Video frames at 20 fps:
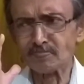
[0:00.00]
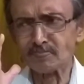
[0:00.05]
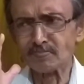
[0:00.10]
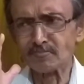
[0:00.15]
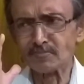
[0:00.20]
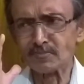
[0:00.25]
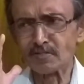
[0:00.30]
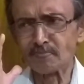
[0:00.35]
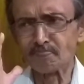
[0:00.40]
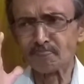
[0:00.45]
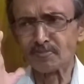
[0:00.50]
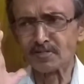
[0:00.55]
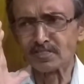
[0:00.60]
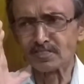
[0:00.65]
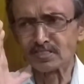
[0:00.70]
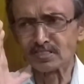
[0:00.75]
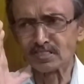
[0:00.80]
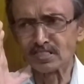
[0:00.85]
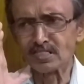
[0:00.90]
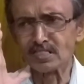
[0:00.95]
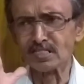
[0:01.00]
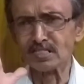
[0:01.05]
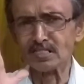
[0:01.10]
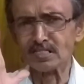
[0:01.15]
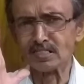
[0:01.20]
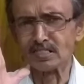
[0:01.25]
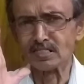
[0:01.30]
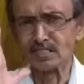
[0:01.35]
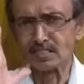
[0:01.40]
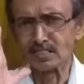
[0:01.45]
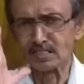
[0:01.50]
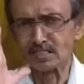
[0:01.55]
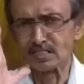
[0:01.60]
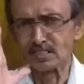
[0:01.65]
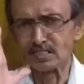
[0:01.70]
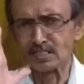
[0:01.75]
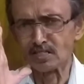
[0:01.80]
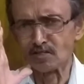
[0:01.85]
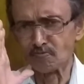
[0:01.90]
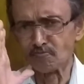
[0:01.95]
the person,
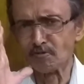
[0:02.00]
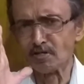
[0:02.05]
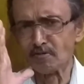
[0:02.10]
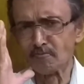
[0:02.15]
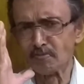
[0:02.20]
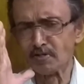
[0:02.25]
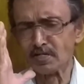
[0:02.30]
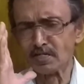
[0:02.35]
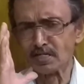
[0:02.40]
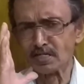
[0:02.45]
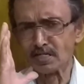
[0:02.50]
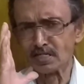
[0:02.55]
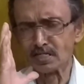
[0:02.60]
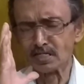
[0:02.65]
the human being,